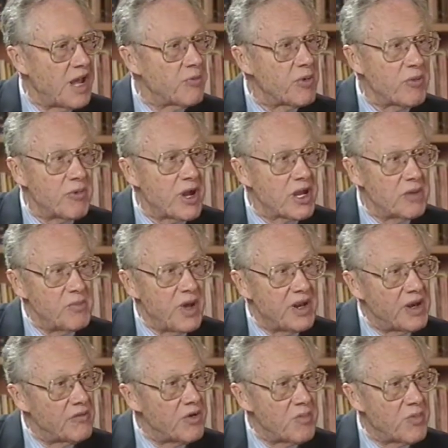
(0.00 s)
We recommend
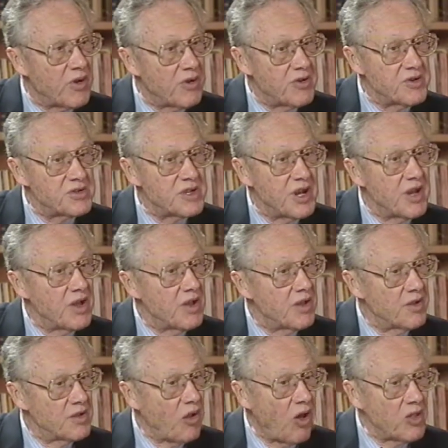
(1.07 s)
every parish,
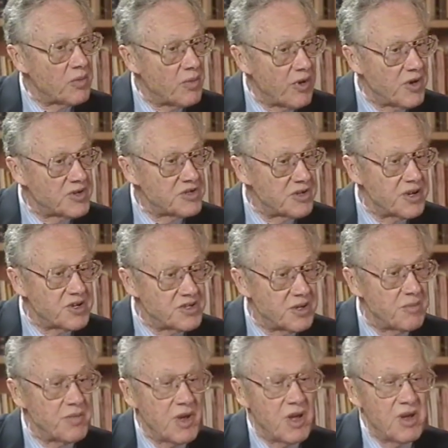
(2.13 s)
all the parish
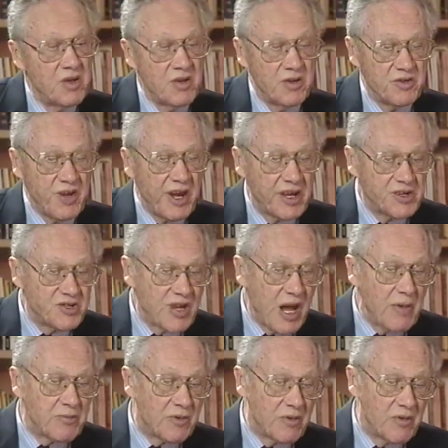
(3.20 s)
leadership, take a
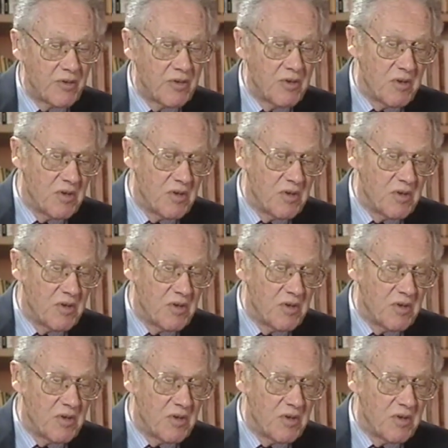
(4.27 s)
chapter